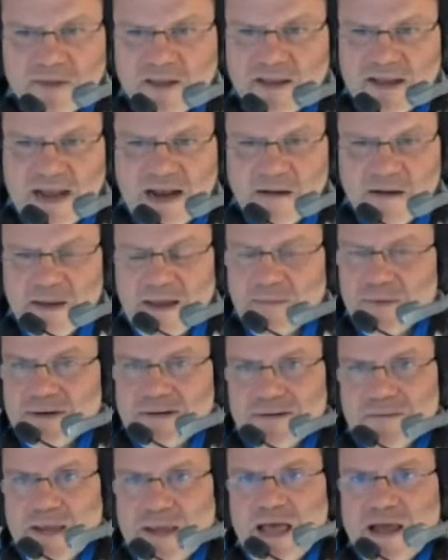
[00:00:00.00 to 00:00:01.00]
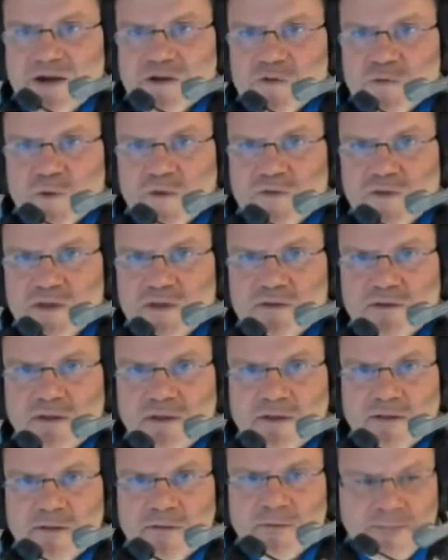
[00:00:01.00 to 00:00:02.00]
in Alabama? To be honest with you,
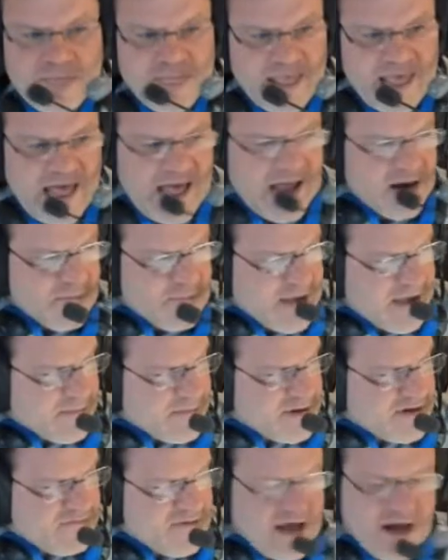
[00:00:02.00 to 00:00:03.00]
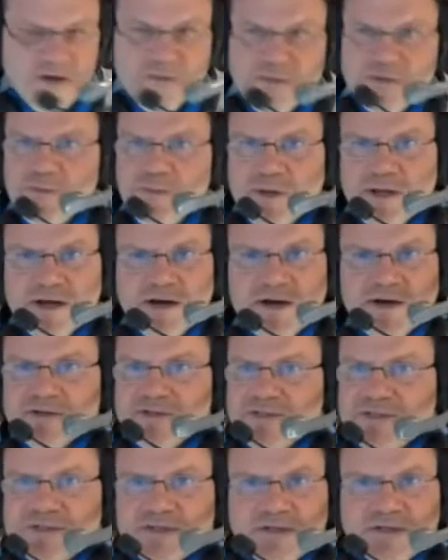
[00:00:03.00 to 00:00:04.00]
Alabama develops
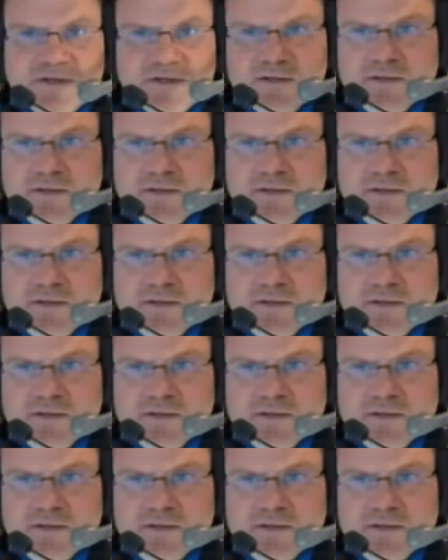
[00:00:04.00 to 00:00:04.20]
players